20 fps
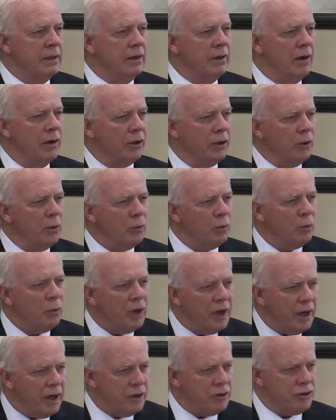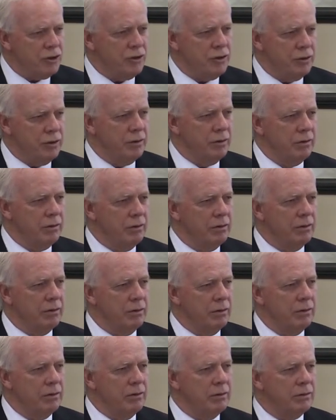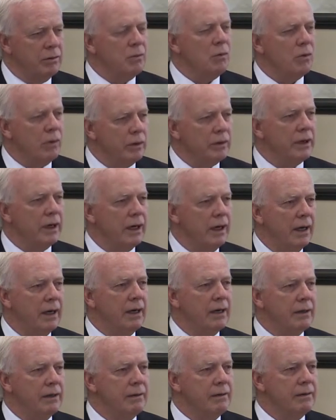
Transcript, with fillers: Are you rich toward God?